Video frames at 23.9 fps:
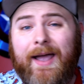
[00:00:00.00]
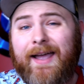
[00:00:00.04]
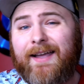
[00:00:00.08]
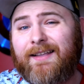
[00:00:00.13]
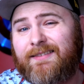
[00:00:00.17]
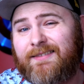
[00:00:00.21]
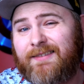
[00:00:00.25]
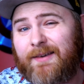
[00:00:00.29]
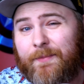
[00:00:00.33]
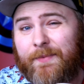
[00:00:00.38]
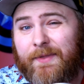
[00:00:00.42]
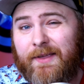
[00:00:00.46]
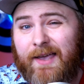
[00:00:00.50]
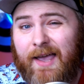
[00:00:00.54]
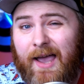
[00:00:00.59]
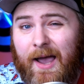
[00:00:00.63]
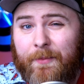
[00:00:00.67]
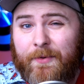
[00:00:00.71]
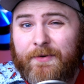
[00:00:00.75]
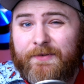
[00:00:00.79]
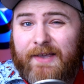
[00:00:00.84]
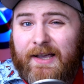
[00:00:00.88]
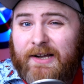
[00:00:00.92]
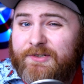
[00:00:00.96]
and some of the
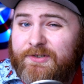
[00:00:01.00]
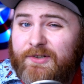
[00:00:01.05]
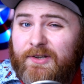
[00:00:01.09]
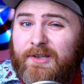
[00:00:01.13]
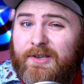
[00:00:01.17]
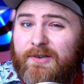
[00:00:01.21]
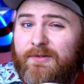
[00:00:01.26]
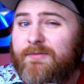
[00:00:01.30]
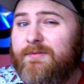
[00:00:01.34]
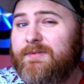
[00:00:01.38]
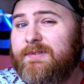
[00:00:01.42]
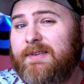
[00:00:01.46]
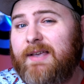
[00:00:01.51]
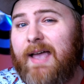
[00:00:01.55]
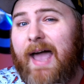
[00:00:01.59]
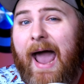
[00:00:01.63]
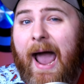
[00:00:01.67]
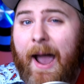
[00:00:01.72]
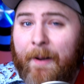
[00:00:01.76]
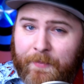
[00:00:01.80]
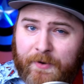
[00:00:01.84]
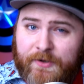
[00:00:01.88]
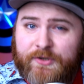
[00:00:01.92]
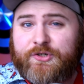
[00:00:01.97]
cameras actually use
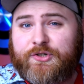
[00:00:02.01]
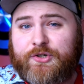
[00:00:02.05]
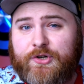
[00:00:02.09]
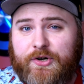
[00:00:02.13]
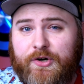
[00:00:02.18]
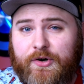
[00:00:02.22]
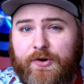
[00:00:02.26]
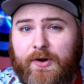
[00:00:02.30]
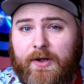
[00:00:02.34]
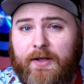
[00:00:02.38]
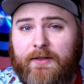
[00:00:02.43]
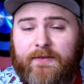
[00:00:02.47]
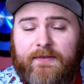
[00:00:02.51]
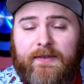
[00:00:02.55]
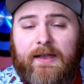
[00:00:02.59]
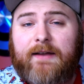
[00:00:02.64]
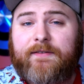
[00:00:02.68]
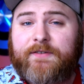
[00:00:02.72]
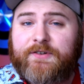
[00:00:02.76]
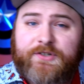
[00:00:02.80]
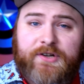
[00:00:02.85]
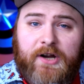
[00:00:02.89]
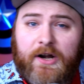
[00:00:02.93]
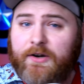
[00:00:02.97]
aperture instead
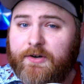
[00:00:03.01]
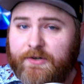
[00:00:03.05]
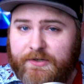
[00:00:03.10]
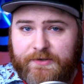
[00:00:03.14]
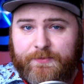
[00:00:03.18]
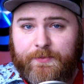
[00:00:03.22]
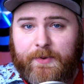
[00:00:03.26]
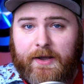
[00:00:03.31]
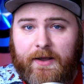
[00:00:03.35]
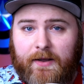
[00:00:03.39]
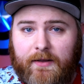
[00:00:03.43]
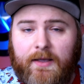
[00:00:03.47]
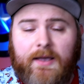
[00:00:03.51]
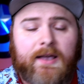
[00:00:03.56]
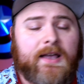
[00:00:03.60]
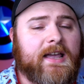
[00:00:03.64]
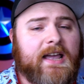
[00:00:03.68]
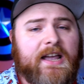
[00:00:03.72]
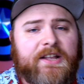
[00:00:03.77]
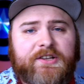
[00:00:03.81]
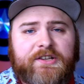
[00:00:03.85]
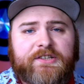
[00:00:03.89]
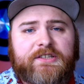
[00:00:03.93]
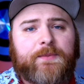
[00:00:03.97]
of shutter speed.
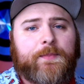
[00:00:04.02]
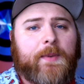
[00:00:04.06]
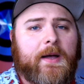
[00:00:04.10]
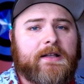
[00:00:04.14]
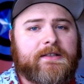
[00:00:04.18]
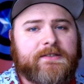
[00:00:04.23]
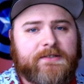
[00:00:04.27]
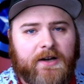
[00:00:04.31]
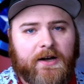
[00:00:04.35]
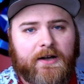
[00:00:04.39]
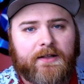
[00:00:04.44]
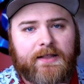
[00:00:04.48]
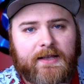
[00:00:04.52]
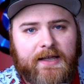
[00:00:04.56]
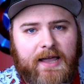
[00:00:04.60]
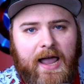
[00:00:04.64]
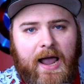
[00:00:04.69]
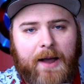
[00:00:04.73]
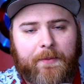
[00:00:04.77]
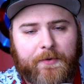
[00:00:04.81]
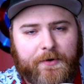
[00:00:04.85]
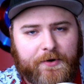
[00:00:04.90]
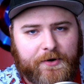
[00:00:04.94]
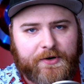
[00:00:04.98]
It just depends on the
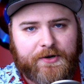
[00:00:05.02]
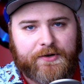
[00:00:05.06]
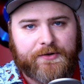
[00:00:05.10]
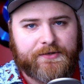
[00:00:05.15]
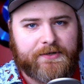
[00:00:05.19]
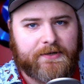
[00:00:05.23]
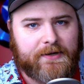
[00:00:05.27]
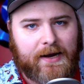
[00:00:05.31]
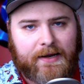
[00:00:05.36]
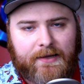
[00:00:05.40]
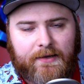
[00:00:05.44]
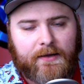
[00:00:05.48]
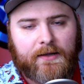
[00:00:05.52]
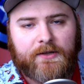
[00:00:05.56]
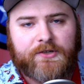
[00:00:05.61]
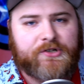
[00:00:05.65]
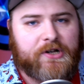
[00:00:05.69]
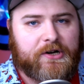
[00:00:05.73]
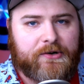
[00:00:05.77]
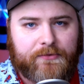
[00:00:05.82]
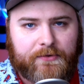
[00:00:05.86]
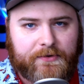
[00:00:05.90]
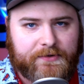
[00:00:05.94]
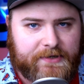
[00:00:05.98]
camera you're using. I did a
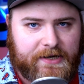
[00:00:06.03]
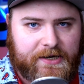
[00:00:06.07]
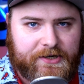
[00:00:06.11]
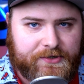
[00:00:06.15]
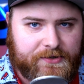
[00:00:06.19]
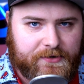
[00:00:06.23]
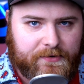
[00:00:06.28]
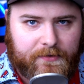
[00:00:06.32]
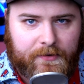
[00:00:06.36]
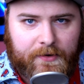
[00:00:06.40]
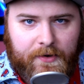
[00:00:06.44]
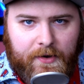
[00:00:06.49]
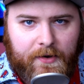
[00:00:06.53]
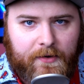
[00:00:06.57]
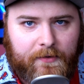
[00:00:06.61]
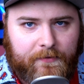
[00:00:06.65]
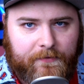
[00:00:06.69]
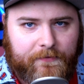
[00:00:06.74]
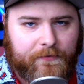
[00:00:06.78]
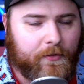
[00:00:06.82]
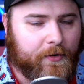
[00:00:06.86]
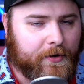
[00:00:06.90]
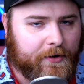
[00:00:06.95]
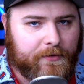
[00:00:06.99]
generalization
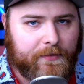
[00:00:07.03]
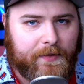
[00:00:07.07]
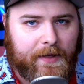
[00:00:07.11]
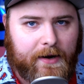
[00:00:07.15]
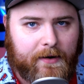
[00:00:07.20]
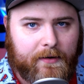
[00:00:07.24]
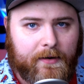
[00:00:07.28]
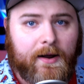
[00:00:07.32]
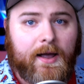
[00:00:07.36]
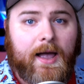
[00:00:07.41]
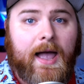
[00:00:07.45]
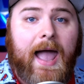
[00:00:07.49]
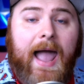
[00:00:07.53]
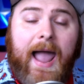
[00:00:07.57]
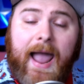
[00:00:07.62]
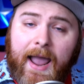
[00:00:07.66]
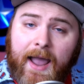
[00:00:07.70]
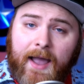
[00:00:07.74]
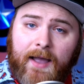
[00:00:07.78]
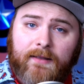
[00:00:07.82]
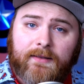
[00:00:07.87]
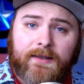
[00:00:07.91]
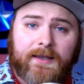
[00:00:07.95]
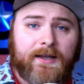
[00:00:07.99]
for you there.
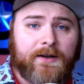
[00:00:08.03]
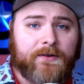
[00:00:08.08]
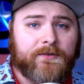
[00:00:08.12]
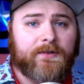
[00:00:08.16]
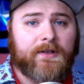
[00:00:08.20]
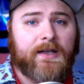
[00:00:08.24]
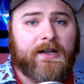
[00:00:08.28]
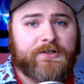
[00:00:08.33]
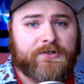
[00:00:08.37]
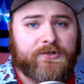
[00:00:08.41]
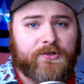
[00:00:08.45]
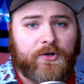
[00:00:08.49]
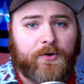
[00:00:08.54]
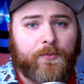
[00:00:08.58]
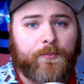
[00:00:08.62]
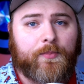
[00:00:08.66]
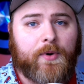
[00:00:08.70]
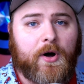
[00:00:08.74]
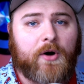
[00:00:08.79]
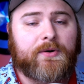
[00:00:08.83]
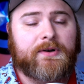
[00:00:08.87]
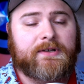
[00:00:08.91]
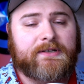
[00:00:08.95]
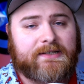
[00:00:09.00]
And here's an actual little
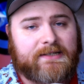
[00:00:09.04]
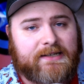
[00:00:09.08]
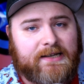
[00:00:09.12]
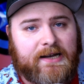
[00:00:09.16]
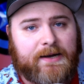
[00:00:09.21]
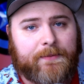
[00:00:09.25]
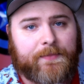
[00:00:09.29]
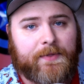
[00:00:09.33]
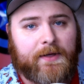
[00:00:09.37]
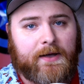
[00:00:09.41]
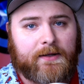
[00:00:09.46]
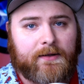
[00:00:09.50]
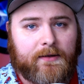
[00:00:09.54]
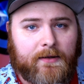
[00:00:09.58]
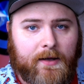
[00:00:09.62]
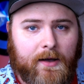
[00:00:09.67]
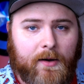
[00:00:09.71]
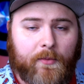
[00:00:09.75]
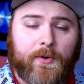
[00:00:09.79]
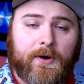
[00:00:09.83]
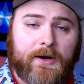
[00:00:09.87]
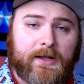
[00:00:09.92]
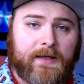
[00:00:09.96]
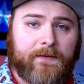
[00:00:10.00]
bonus tip that
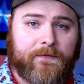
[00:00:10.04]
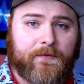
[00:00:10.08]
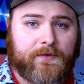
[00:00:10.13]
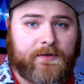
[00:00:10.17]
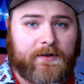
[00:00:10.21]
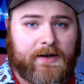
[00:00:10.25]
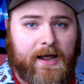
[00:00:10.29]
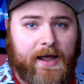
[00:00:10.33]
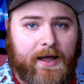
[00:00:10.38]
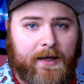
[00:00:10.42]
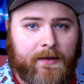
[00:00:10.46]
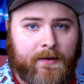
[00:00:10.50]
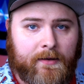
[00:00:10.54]
I want to give you today.